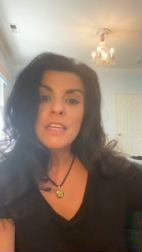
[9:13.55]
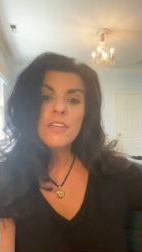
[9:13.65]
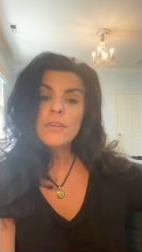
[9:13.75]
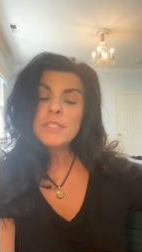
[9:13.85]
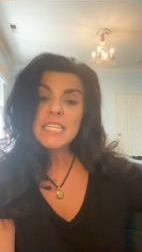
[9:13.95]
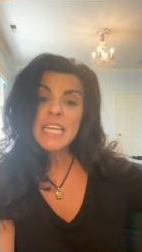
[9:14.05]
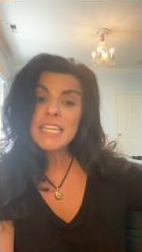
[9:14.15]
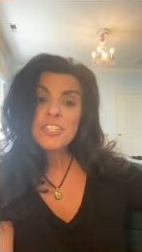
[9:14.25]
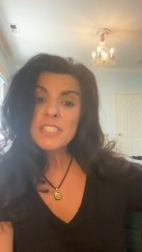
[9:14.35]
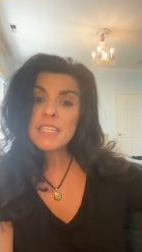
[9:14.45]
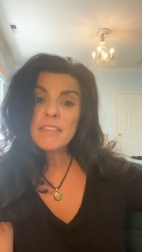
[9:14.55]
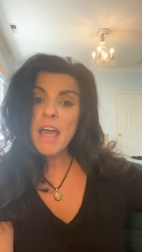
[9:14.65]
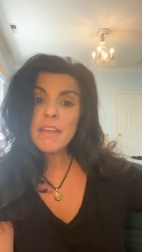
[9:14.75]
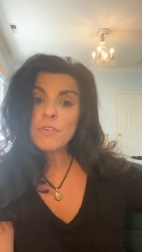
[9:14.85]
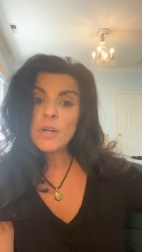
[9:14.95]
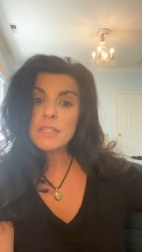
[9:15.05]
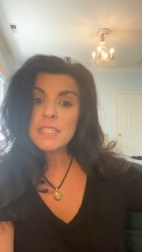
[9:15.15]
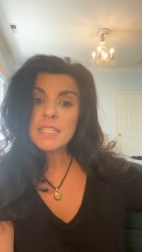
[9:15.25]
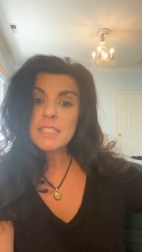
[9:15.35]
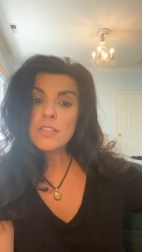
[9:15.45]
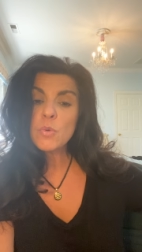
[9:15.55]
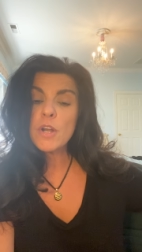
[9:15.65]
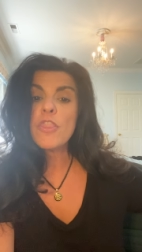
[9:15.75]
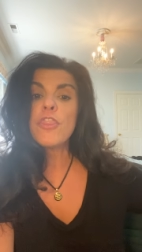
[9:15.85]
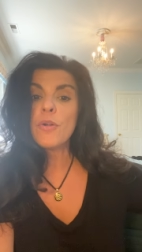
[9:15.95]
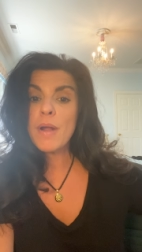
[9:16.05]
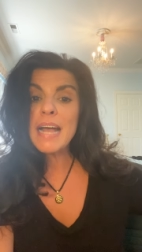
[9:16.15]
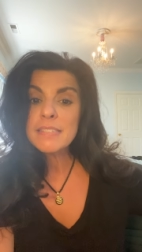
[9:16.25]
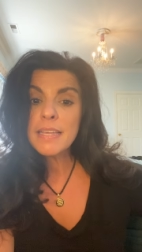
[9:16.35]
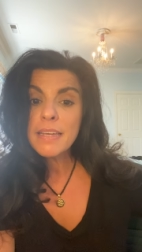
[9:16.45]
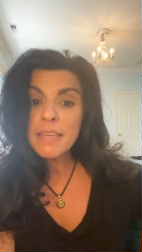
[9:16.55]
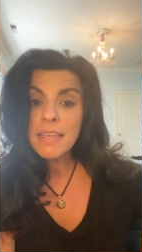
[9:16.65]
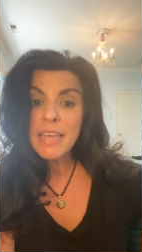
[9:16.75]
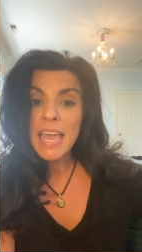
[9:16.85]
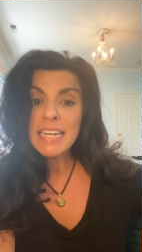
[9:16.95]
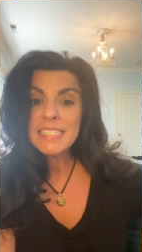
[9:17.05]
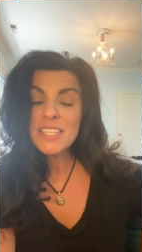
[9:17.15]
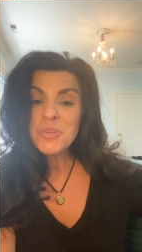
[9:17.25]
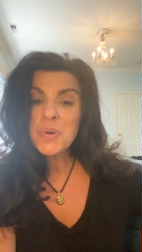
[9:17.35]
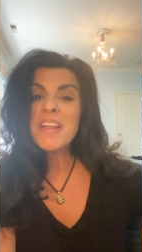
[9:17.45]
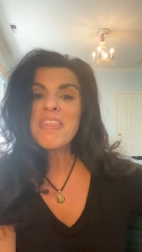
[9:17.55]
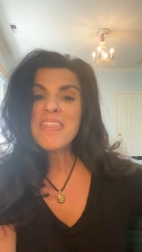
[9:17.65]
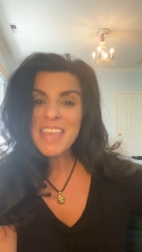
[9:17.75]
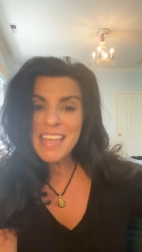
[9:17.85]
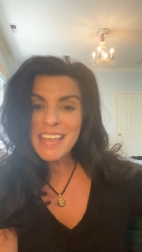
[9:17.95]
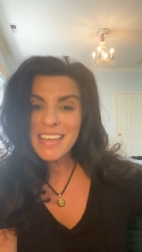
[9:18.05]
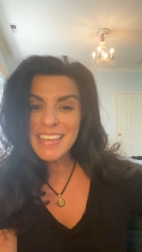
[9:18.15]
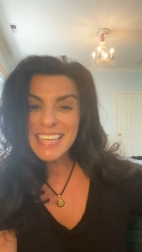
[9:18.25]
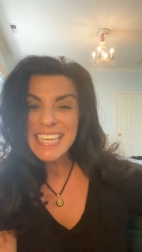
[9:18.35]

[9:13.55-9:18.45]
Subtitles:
You know, TH is in a lot of words. It's in the word thoracic and it's in the word the.